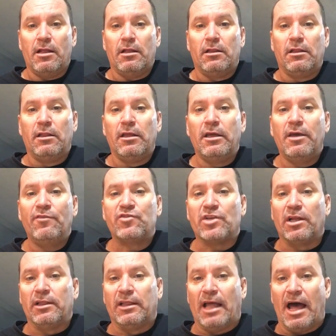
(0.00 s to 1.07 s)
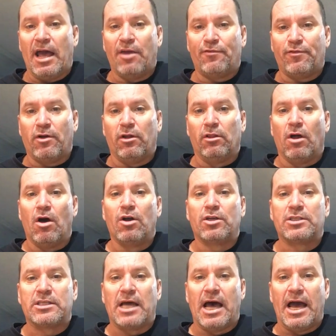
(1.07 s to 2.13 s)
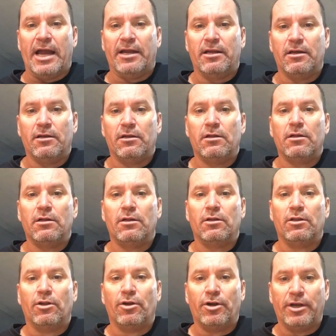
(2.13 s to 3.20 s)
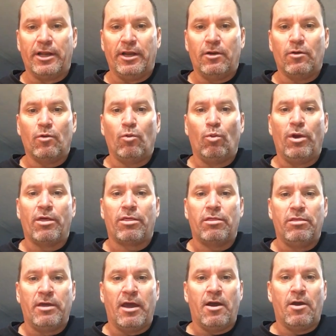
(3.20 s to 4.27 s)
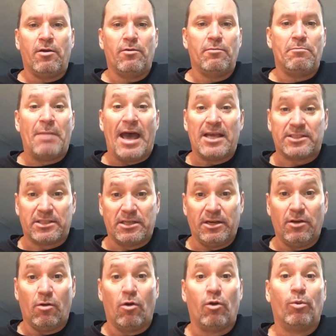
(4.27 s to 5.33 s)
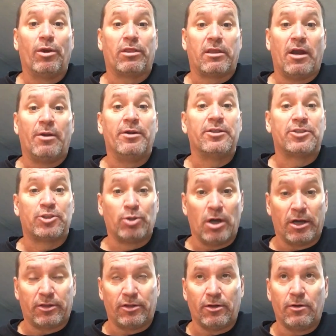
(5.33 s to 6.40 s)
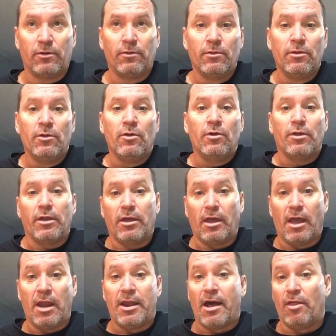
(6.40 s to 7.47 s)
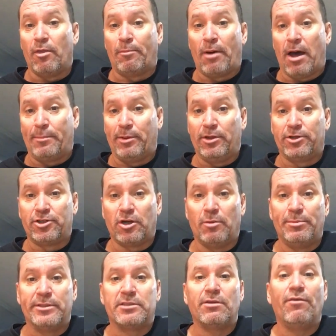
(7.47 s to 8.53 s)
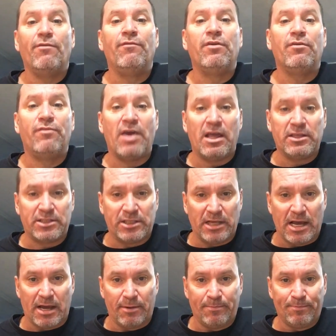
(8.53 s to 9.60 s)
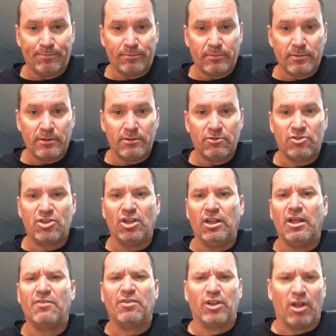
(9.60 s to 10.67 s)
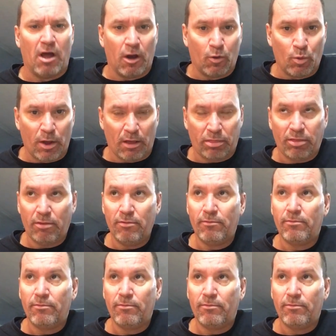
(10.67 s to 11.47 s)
lives a life alongside learning with their mestre or with their instructor. And now the popular term is vivencia, to live along with.